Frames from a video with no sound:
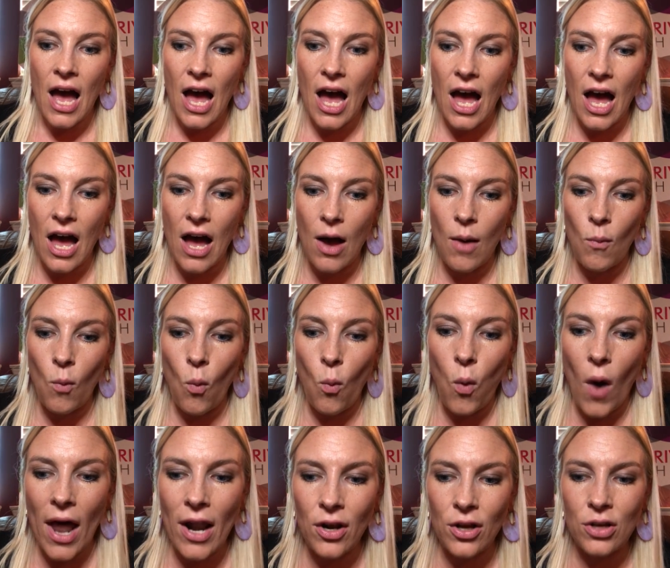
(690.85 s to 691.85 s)

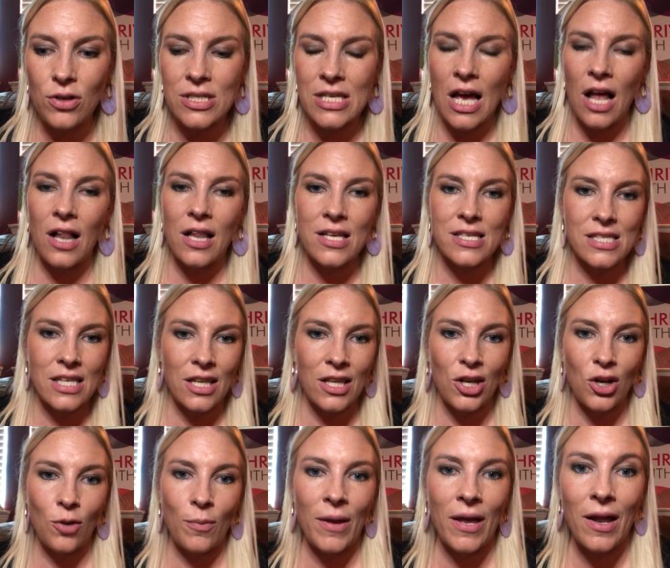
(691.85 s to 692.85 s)
Why don't you tell us a
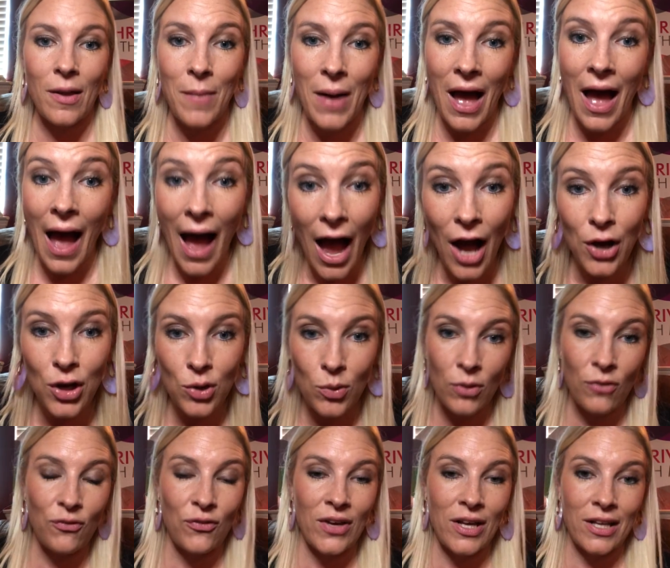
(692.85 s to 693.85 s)
little bit about how you
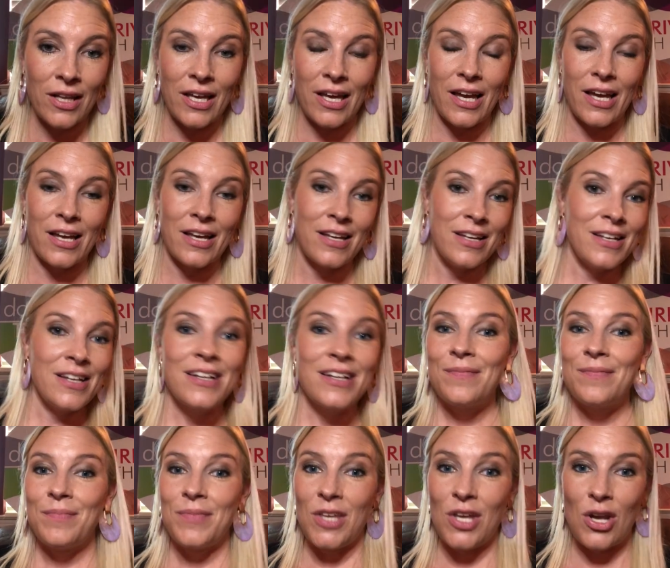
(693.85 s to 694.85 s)
were feeling,
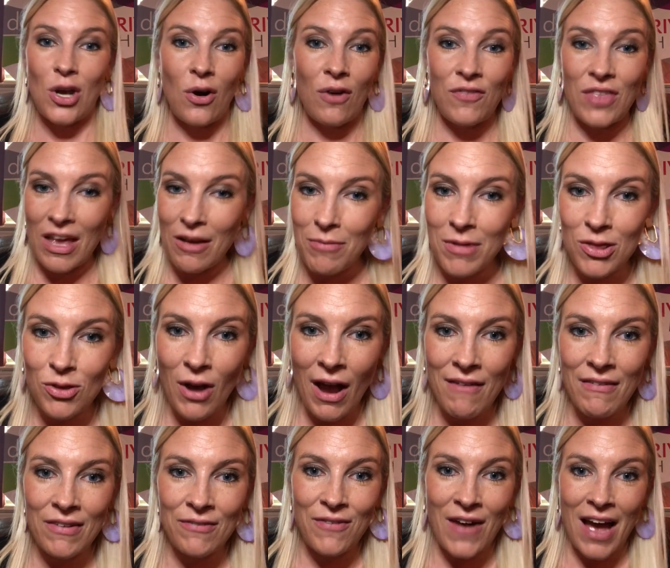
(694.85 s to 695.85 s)
if they've been
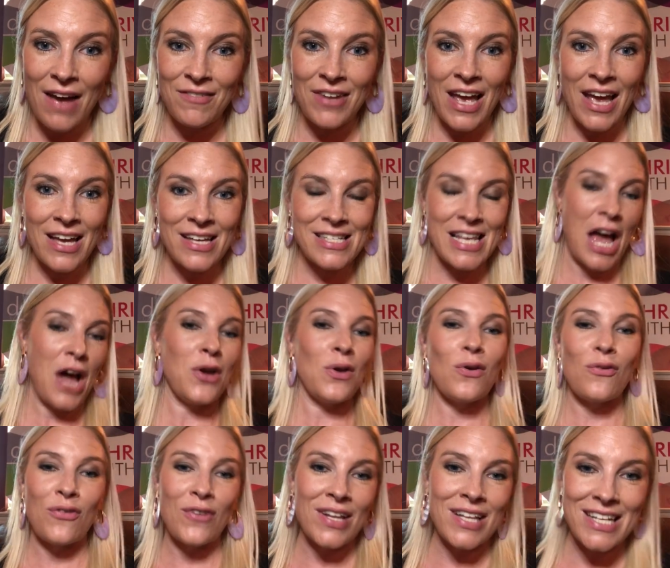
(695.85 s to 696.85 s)
thriving 5 days, how
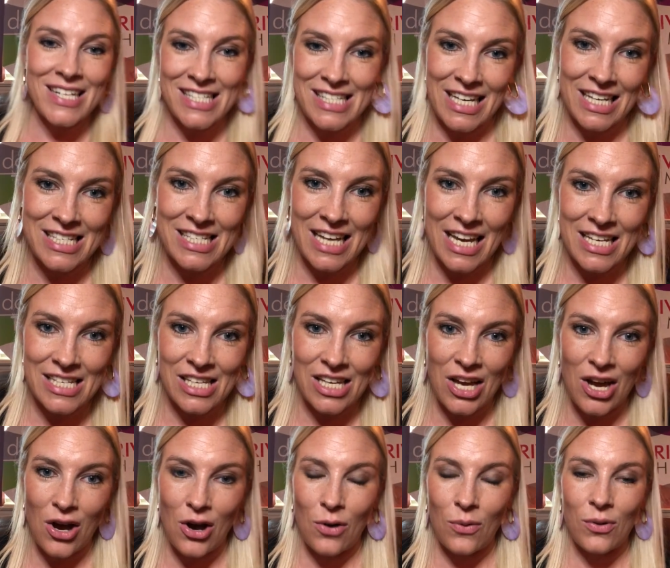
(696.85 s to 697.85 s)
you were feeling 6 days
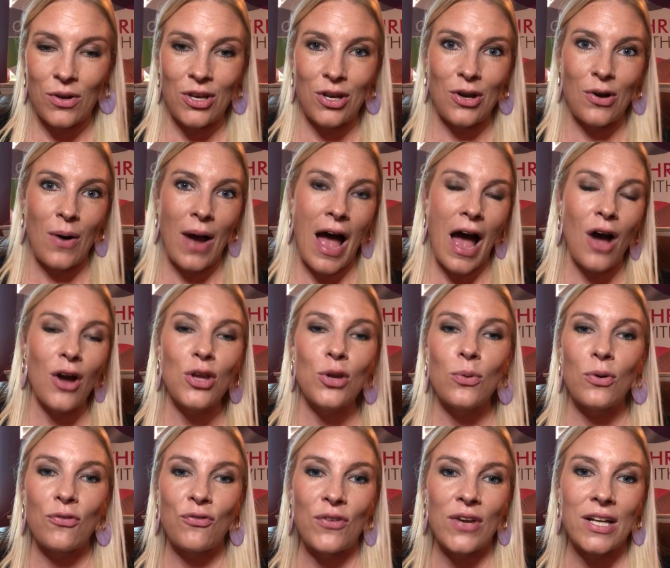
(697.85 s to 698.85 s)
ago, how you
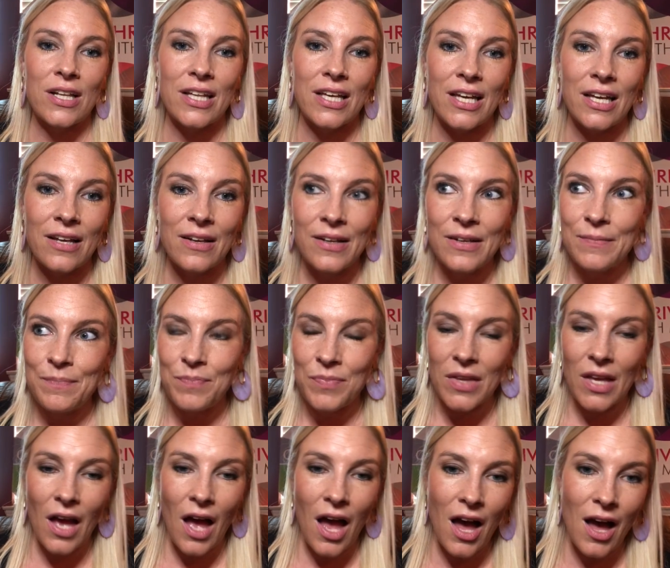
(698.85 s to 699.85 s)
were feeling
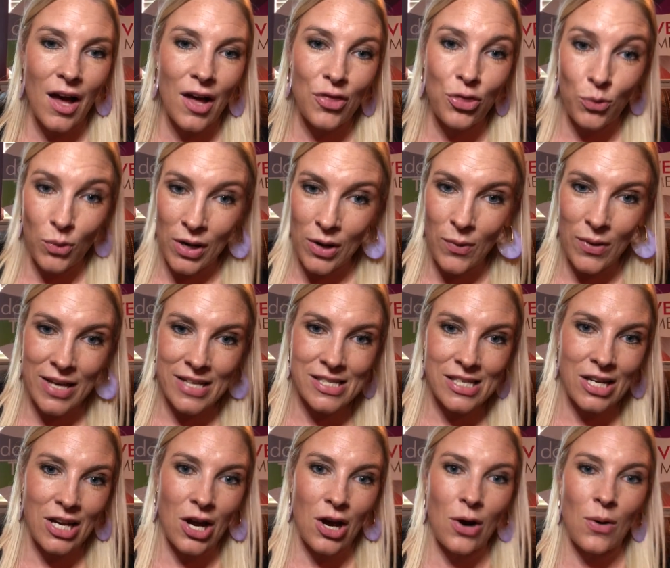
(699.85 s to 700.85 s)
3 weeks
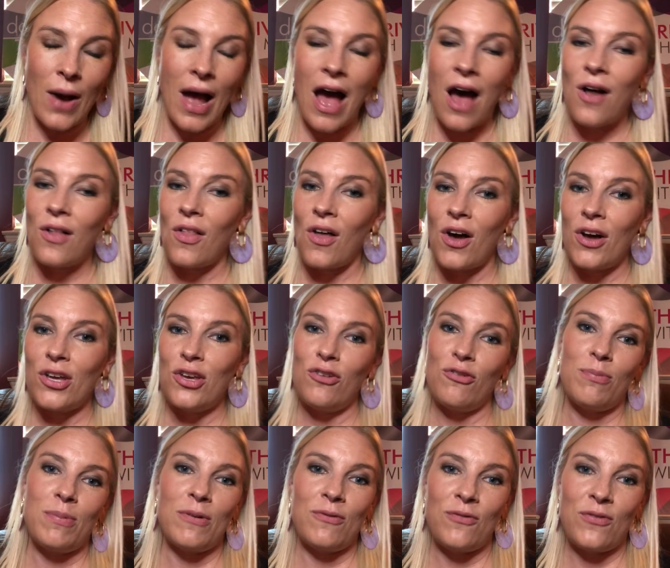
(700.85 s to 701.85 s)
ago, how long
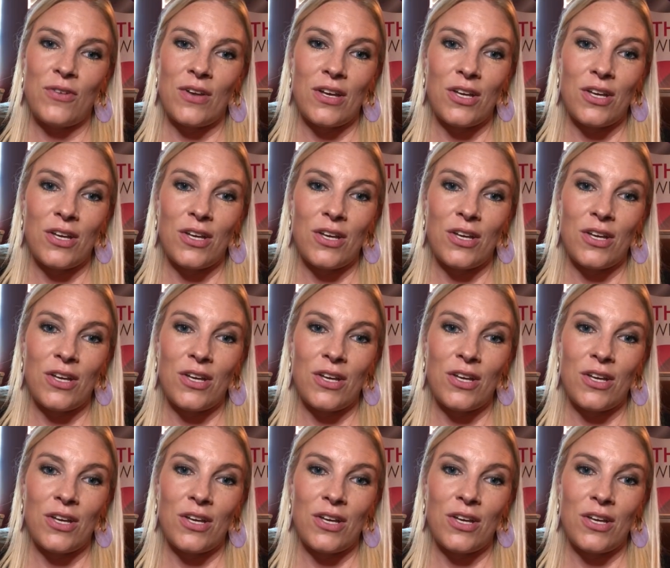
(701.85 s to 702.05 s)
you've been,